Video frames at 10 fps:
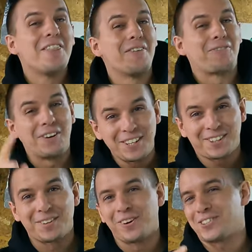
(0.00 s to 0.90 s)
the funny
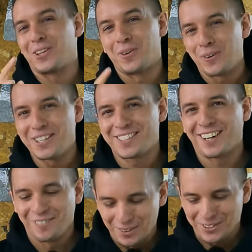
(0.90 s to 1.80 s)
thing was on the way
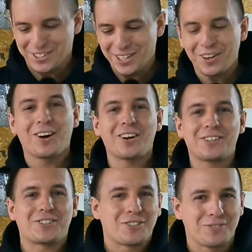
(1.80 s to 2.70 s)
down, we were saying, oh,
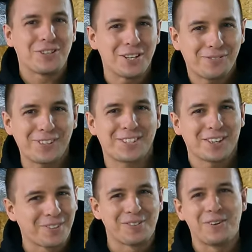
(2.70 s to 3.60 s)
this should really fix
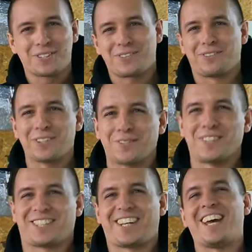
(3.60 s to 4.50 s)
it on the road because it feels a
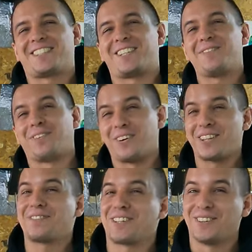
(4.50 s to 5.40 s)
bit sketchy, but
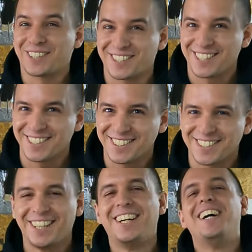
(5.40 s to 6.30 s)
what they've told us
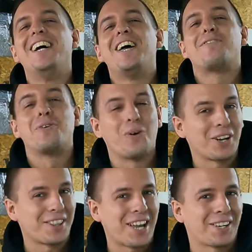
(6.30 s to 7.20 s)
is, if you
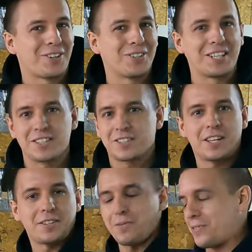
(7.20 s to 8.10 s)
want it that good, they can
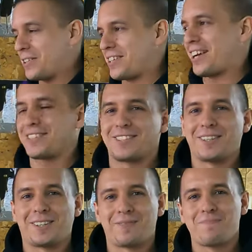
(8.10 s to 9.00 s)
set it up
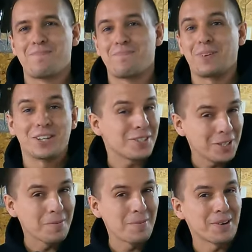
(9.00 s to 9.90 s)
fantastic, but it is
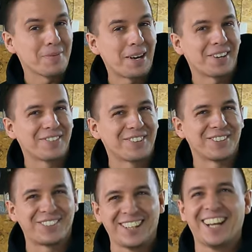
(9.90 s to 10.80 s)
going to be pretty bad on the road.